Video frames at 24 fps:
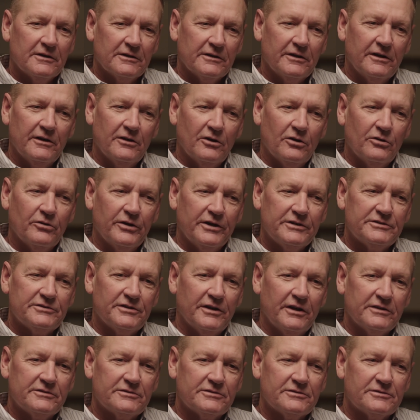
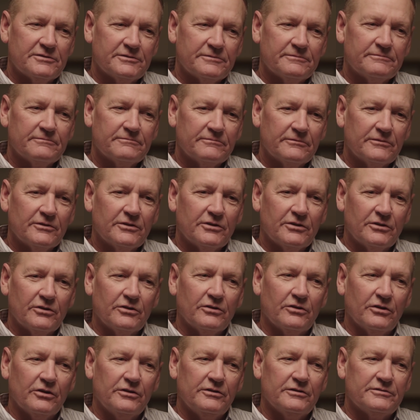it's
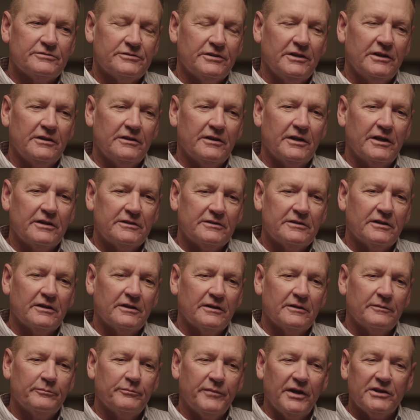good to see
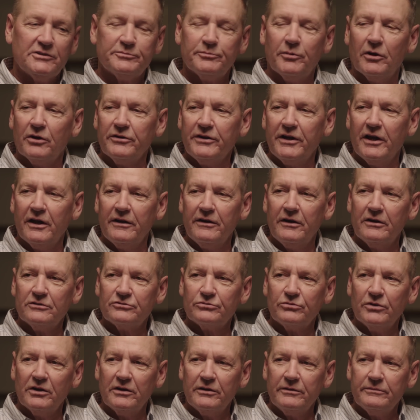that baseball down there is
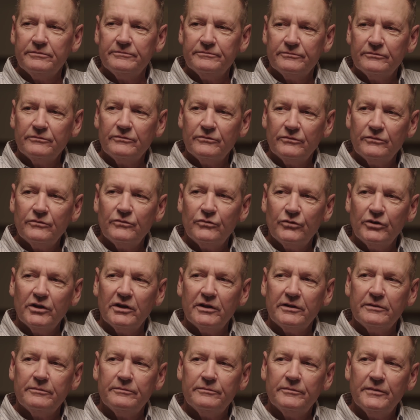really,
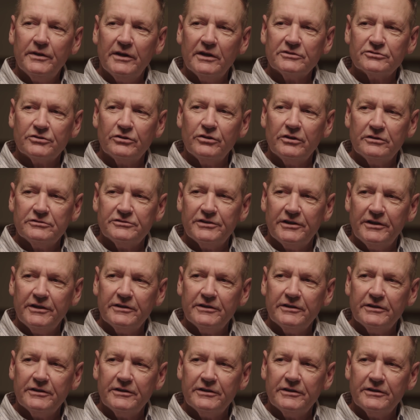really as good as it